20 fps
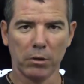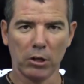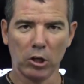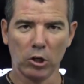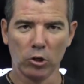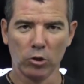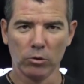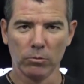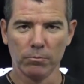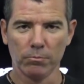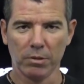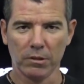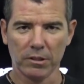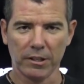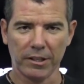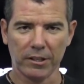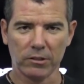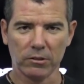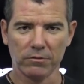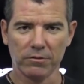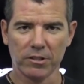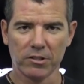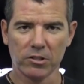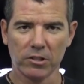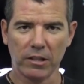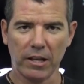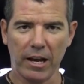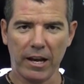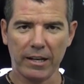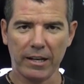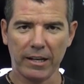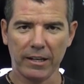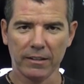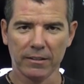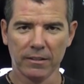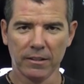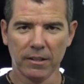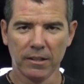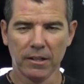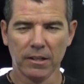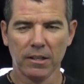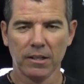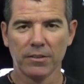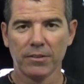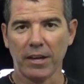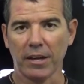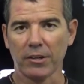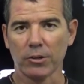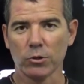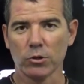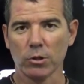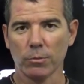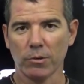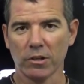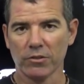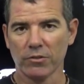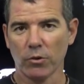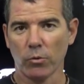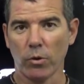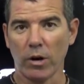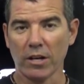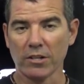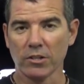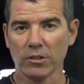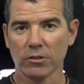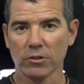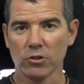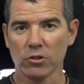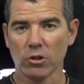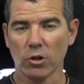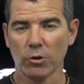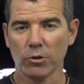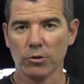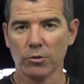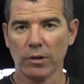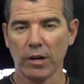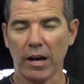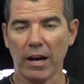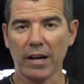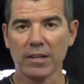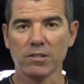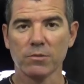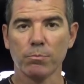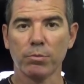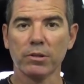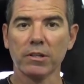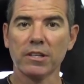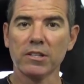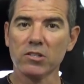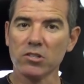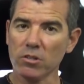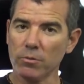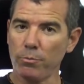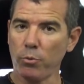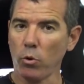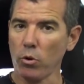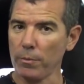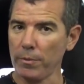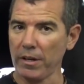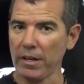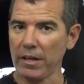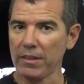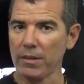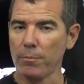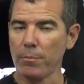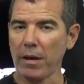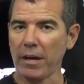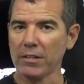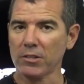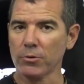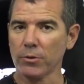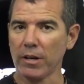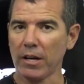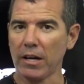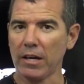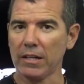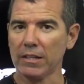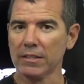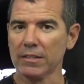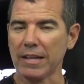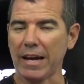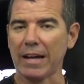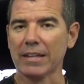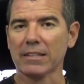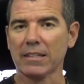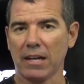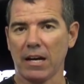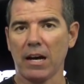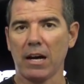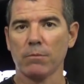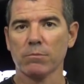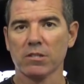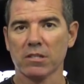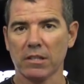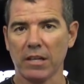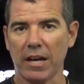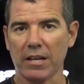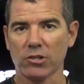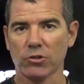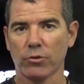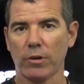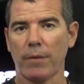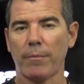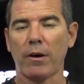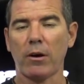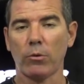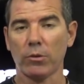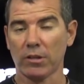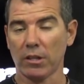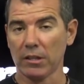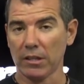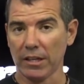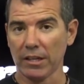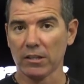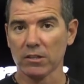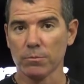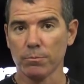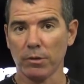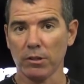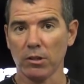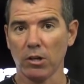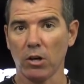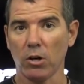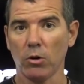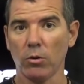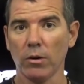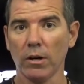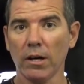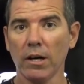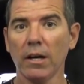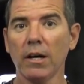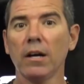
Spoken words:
Boom, Political Vigilante. Thank you so much for watching the show, you guys. Please support me on the patreon.com/GrahamElwood. The link is below.